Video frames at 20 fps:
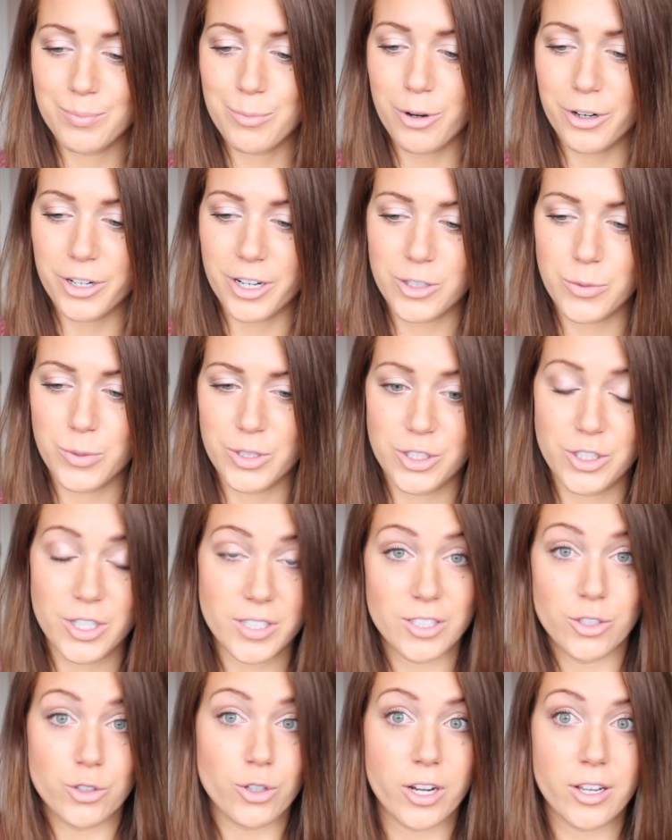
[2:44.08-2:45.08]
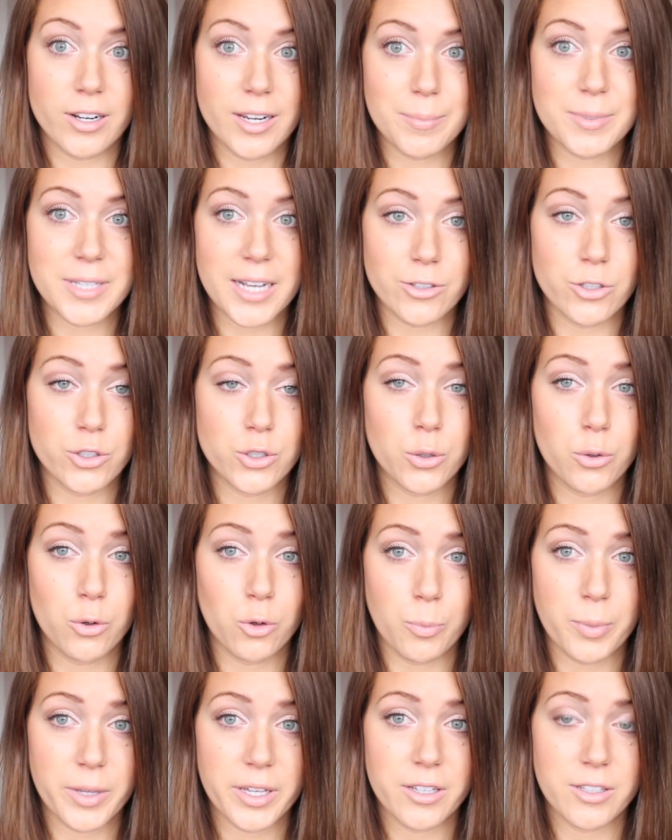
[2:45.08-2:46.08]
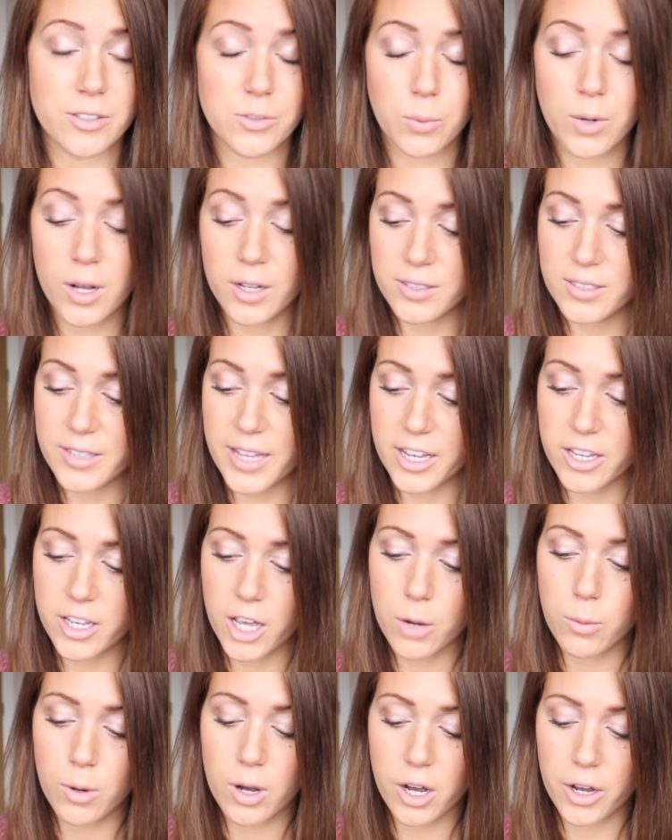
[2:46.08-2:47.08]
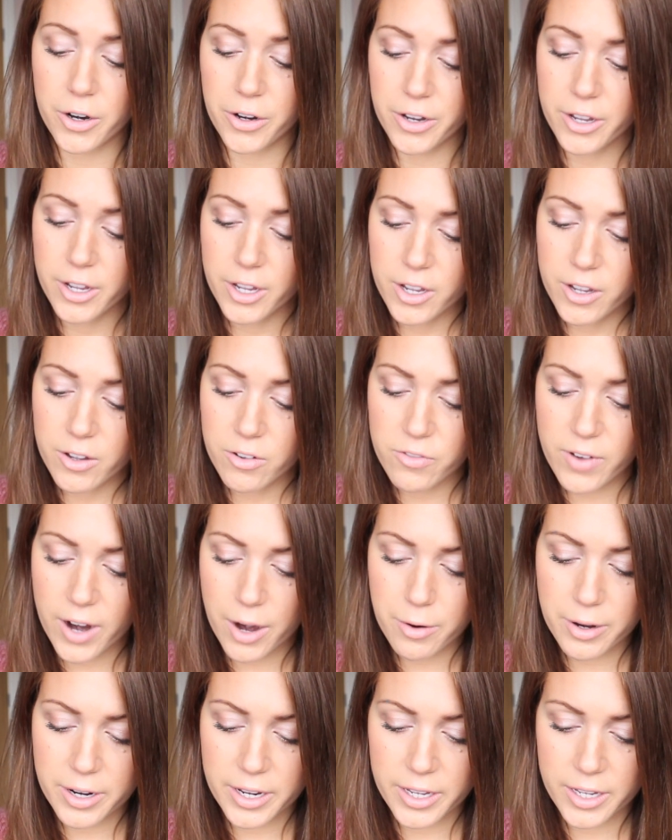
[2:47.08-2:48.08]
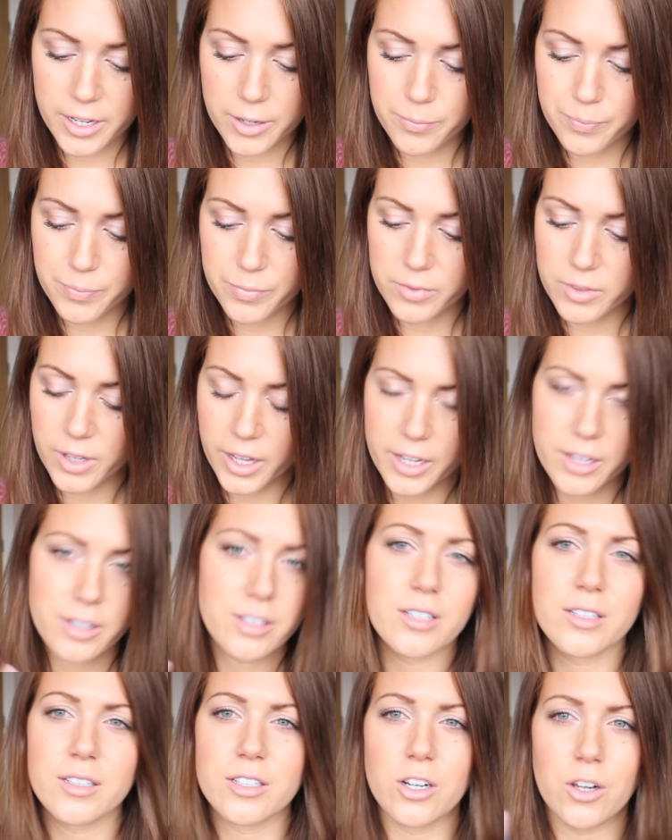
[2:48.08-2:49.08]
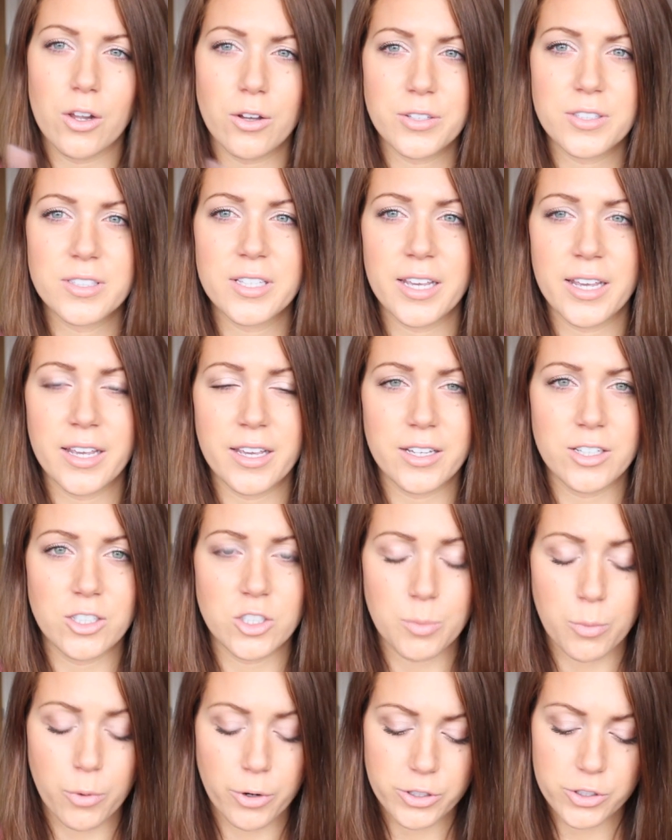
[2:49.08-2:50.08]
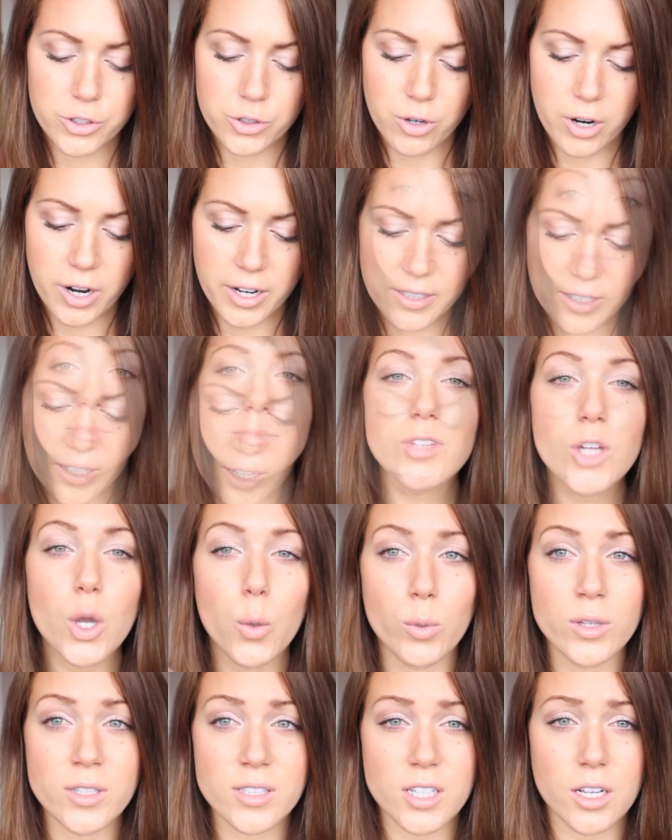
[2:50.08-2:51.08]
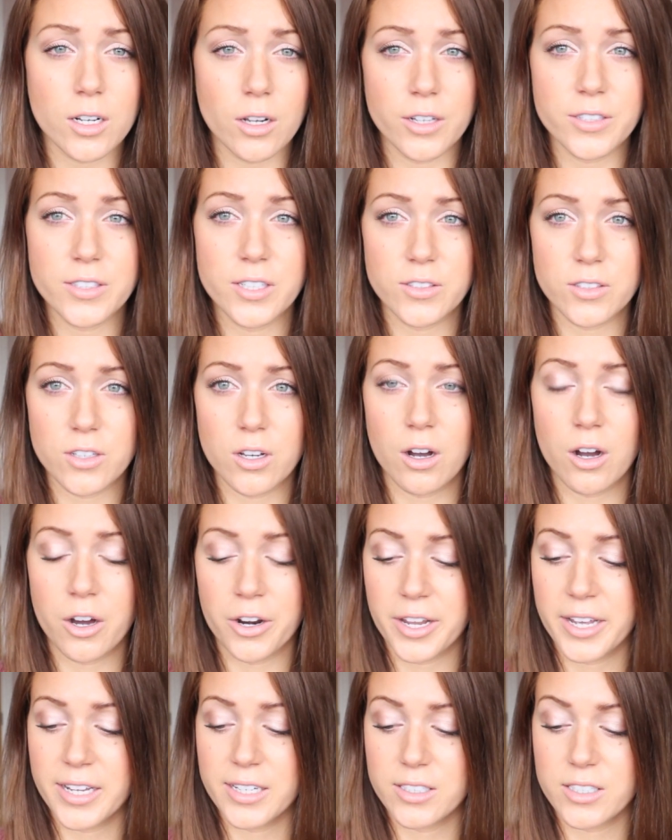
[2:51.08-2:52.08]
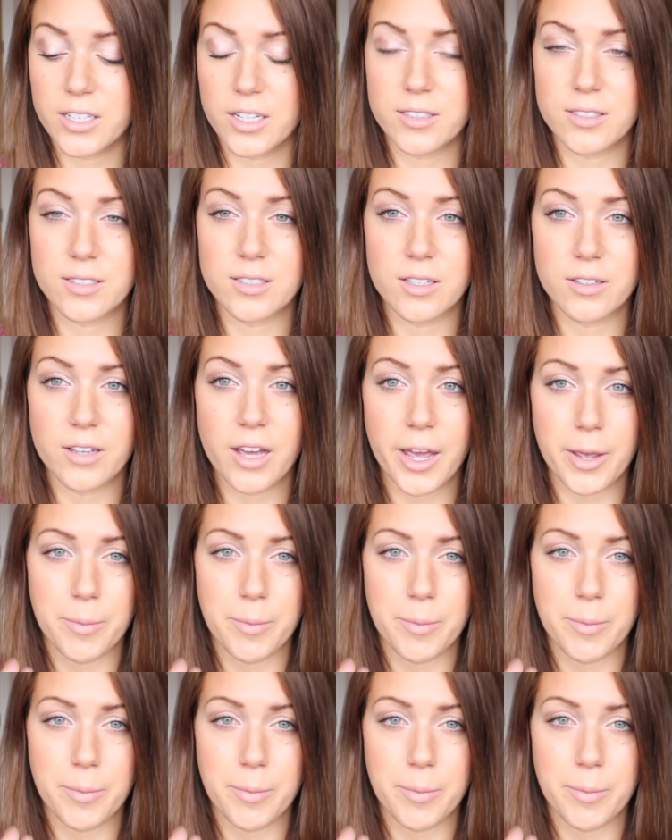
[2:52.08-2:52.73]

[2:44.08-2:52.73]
product which doesn't dry your lips out at all, because whilst they go on very like glossy and moisturising, once the gloss has gone, it does